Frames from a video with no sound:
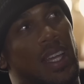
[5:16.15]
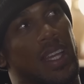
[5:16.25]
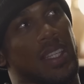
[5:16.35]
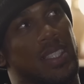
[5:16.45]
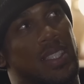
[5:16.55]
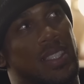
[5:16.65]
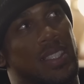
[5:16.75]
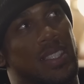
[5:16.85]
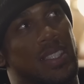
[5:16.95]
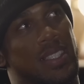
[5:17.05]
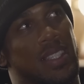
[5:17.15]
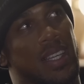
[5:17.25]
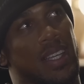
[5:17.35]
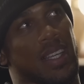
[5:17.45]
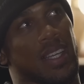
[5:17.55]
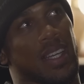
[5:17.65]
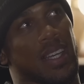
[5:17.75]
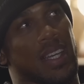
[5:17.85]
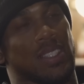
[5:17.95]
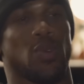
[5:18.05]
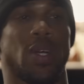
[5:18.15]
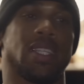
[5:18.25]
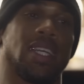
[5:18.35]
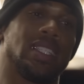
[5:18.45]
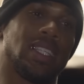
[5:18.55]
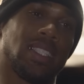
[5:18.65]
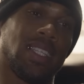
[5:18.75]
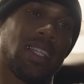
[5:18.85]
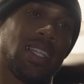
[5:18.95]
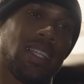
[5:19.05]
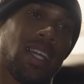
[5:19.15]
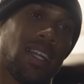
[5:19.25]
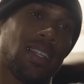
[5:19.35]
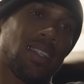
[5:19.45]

it's, it's always easier said than done.